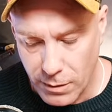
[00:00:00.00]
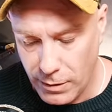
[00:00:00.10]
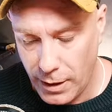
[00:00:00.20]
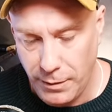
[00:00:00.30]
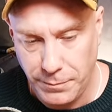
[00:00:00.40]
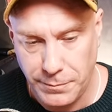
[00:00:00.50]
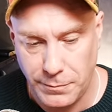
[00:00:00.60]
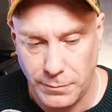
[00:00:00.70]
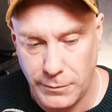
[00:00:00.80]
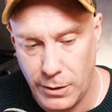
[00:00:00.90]
Okay.
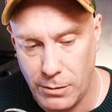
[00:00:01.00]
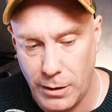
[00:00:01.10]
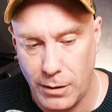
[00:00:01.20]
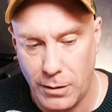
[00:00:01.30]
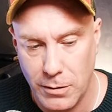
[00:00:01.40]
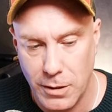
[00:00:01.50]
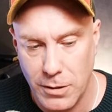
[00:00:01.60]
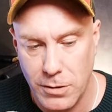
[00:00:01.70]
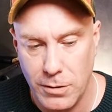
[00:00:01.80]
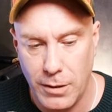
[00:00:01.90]
No errors.
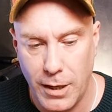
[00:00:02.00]
Let's do